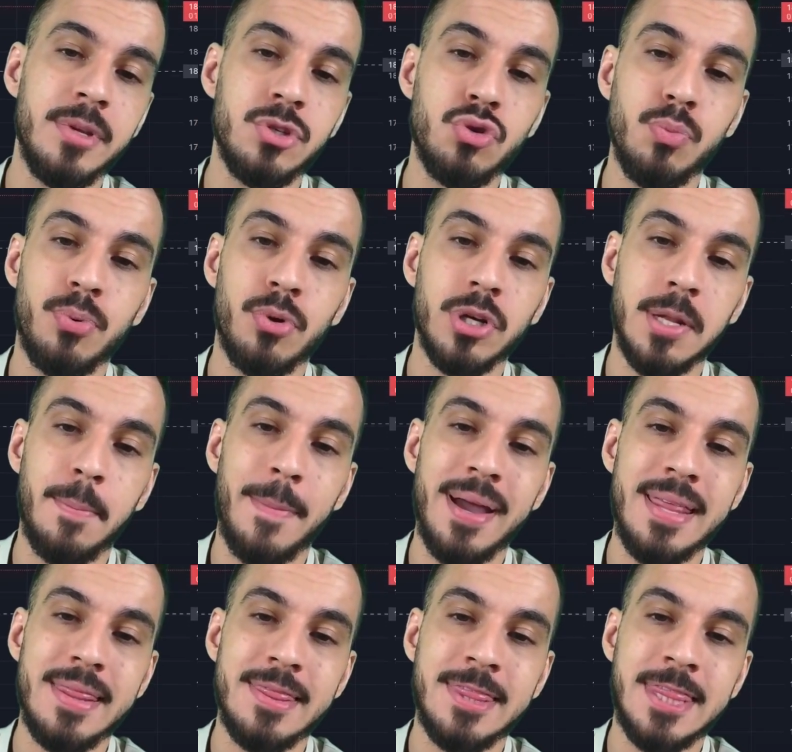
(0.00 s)
supported
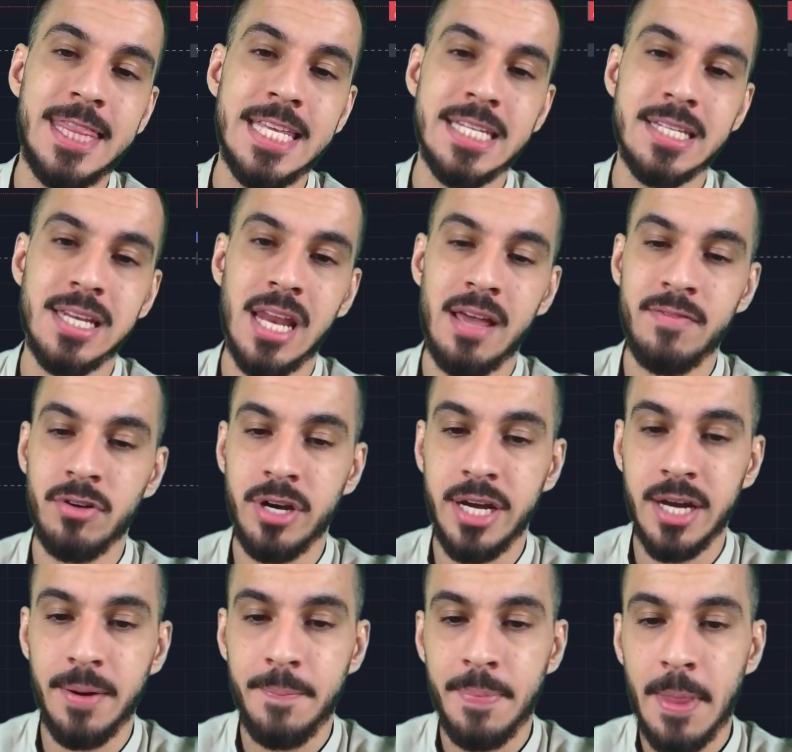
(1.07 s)
by this level
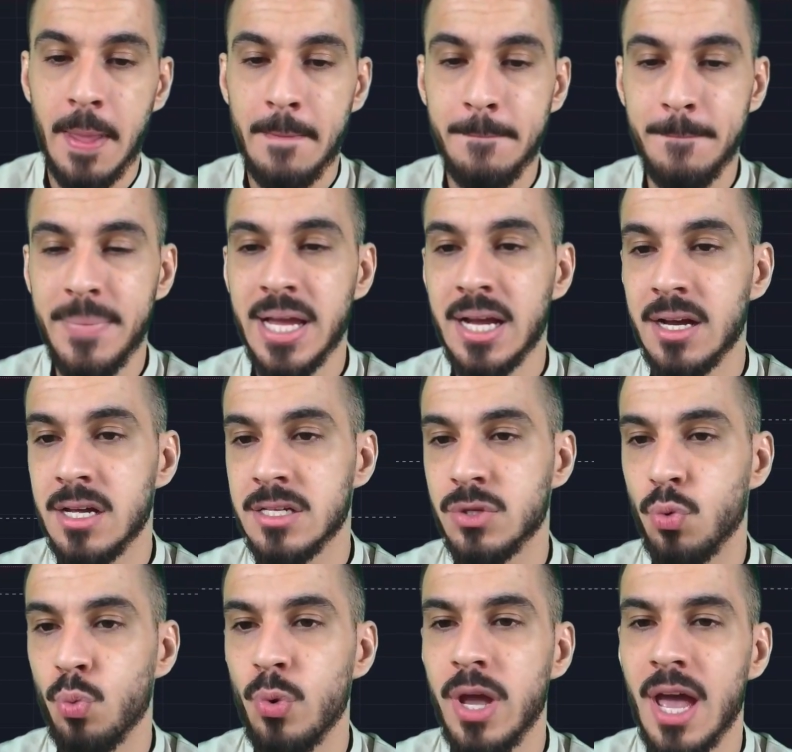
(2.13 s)
here because
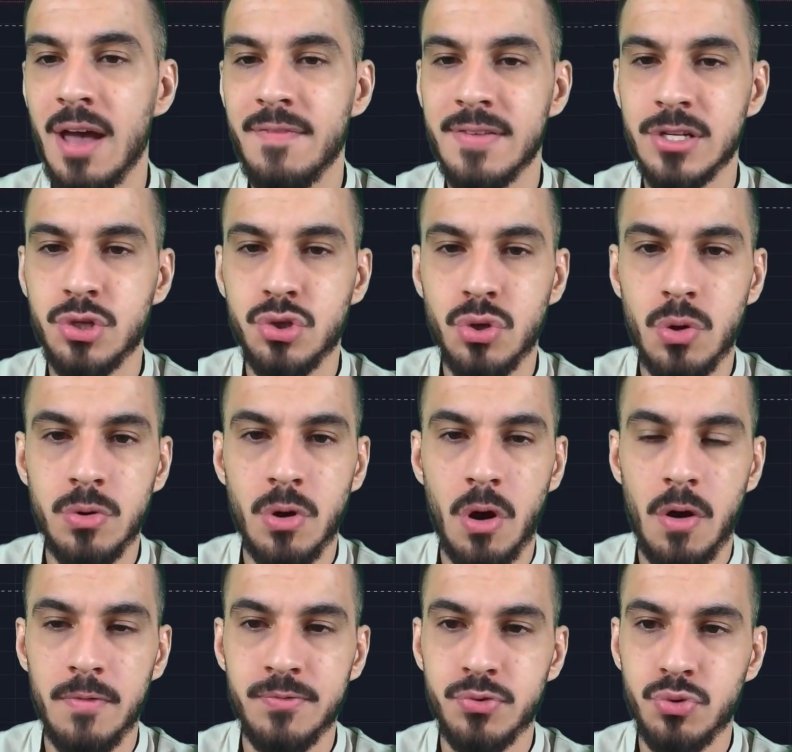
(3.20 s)
we have a zone
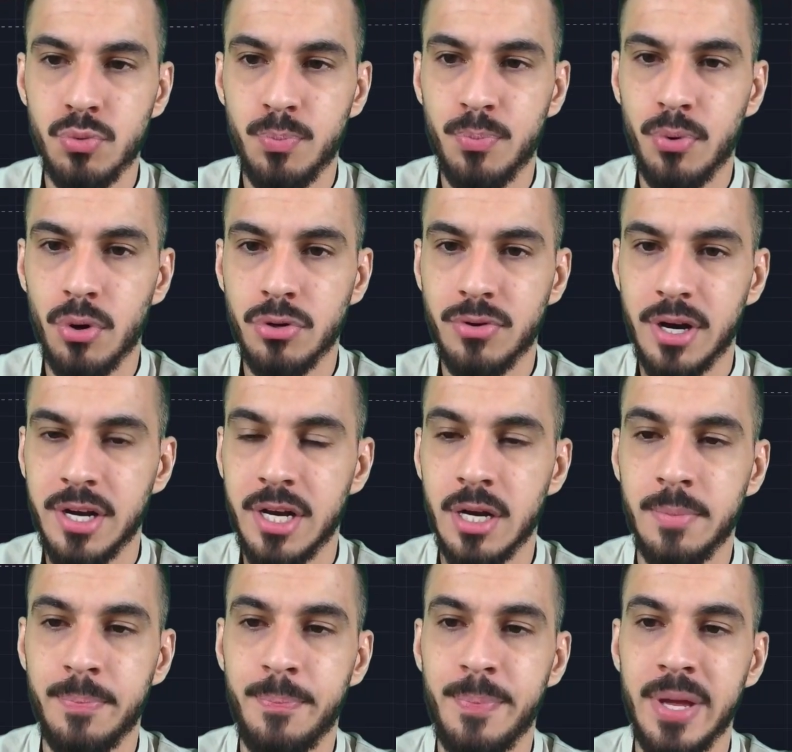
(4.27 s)
of support right here
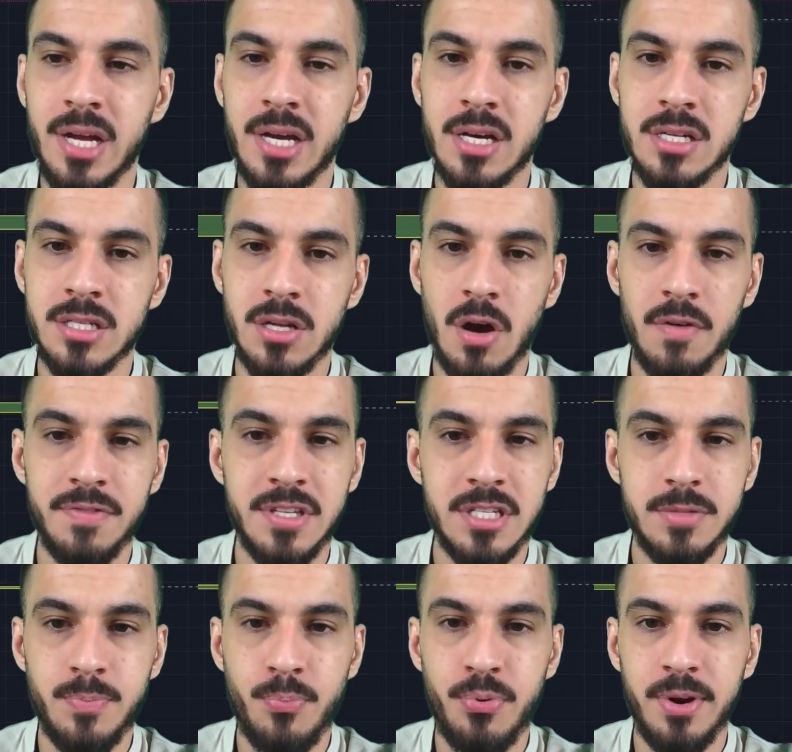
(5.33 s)
because of these
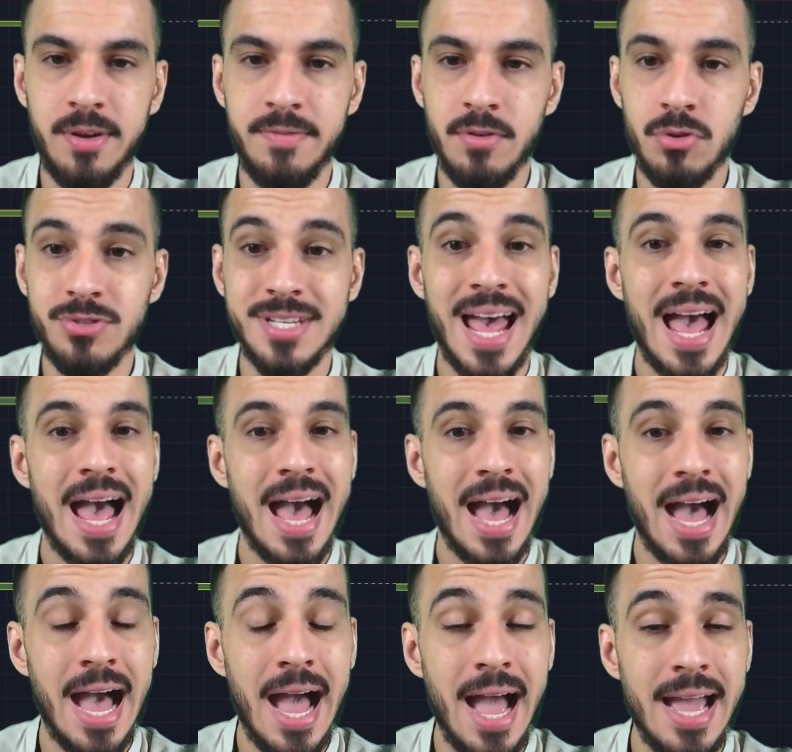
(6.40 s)
previous
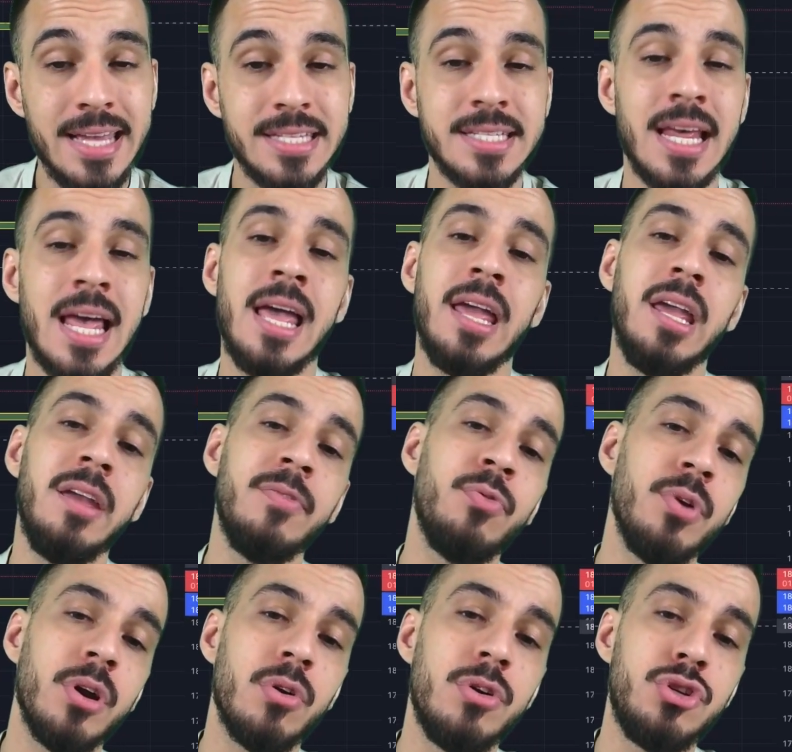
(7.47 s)
highs. If
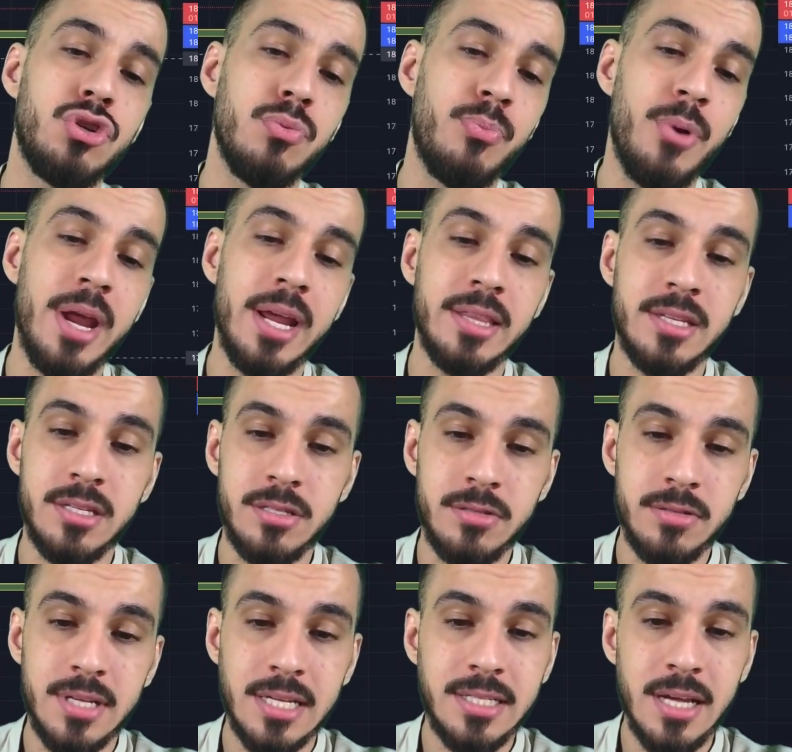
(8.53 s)
we are going to break this to
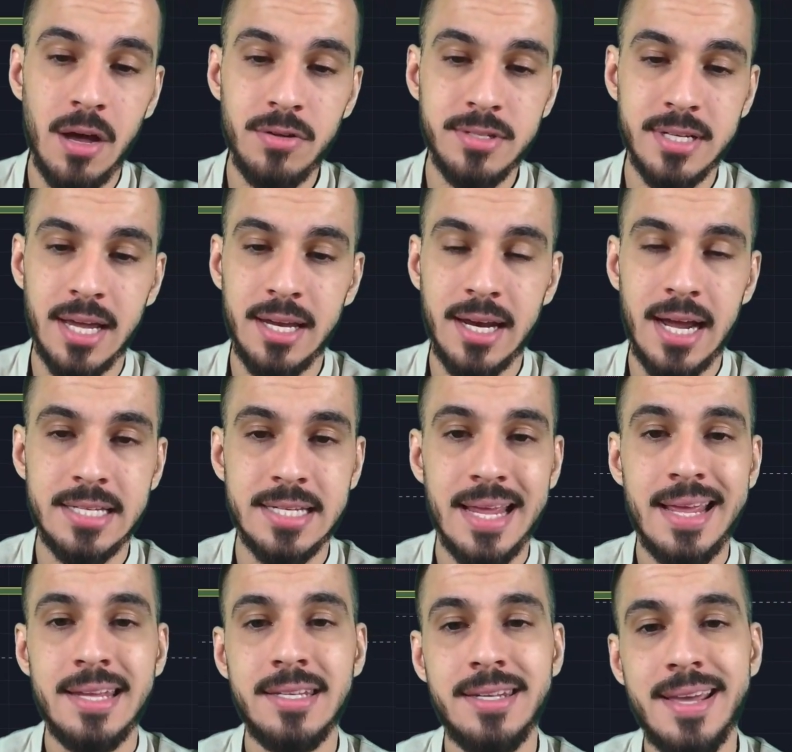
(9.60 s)
the downside, guys,
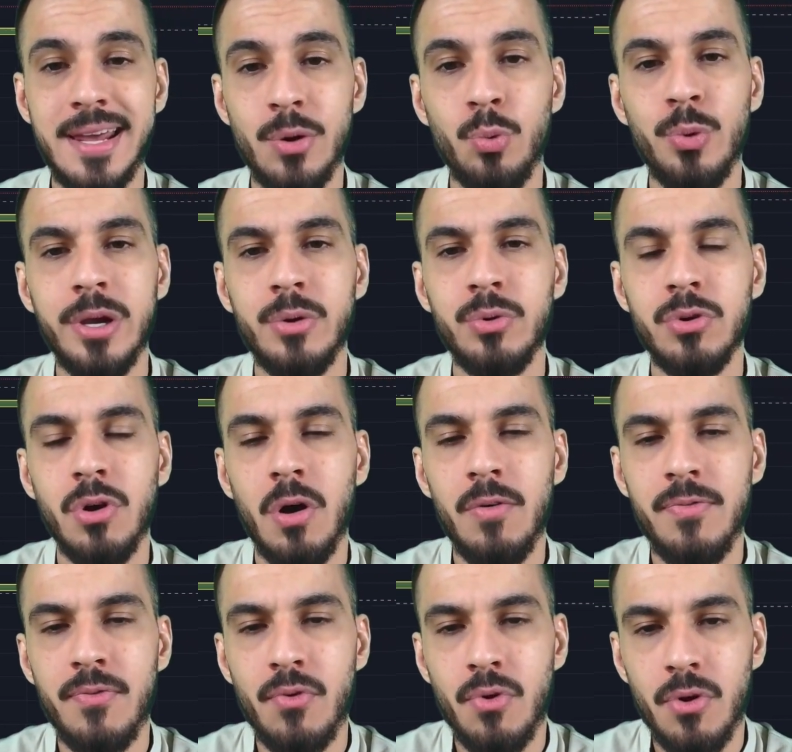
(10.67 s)
then we could
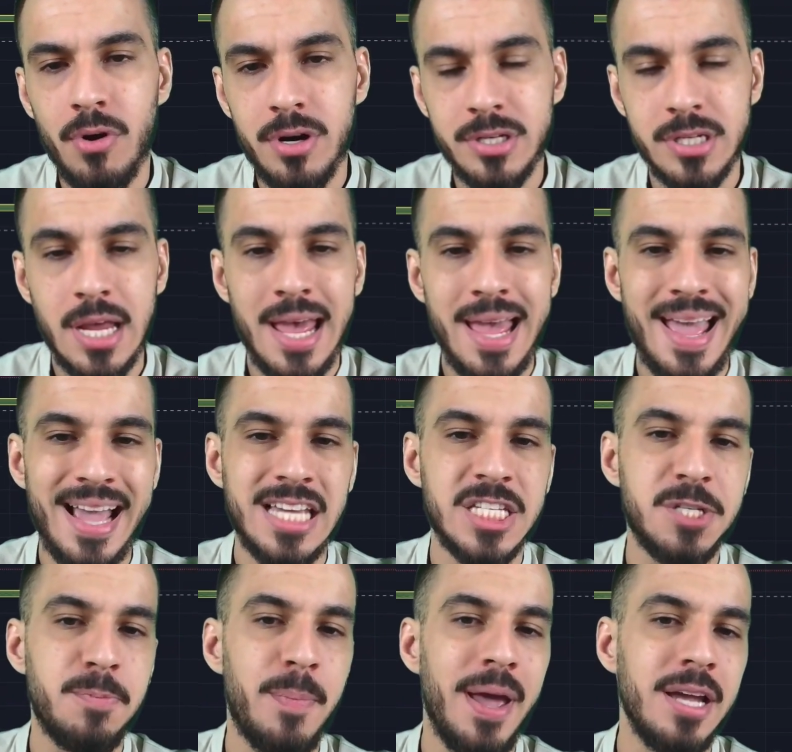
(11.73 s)
of course
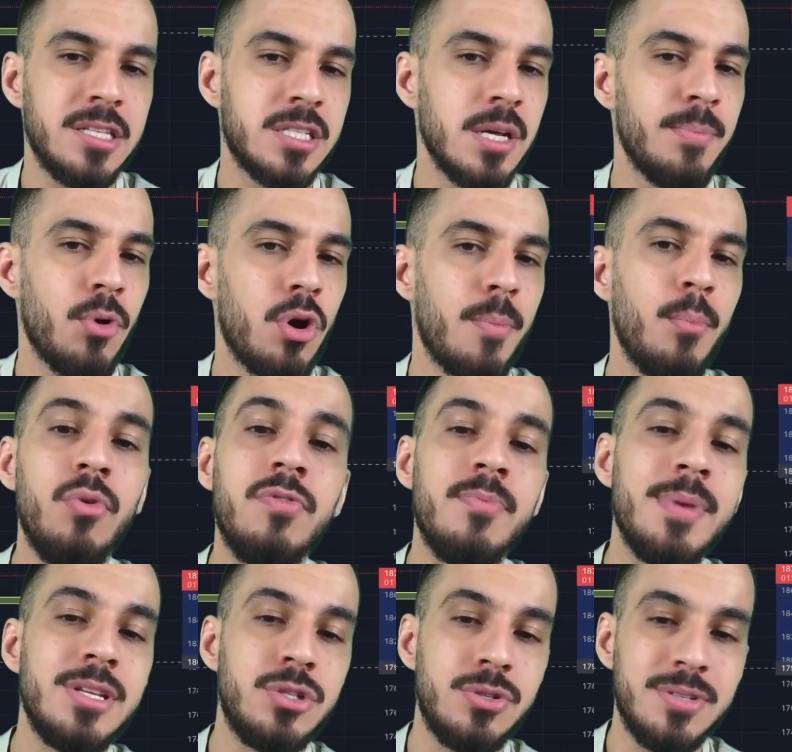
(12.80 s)
expect some more
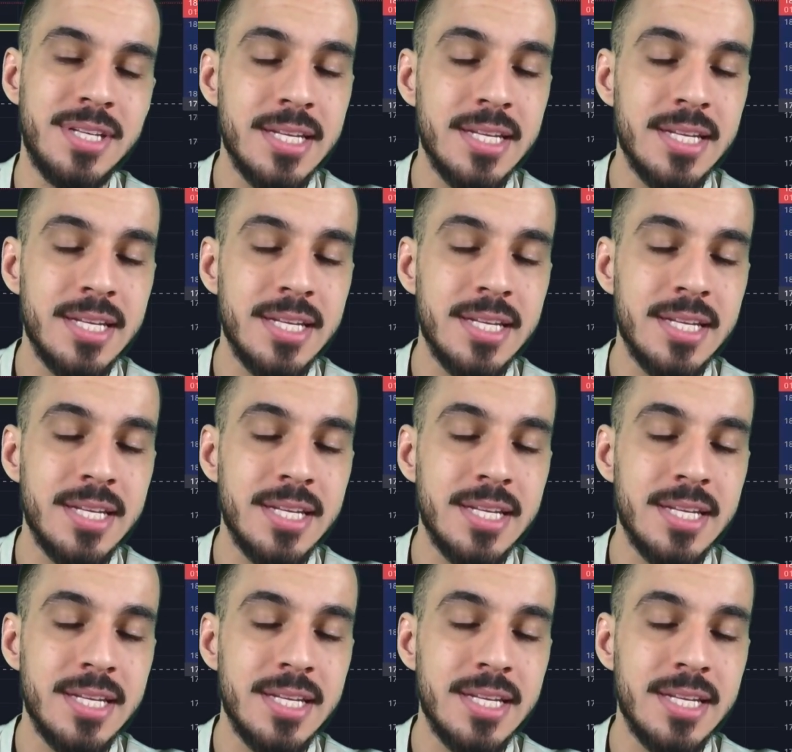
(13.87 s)
movement to the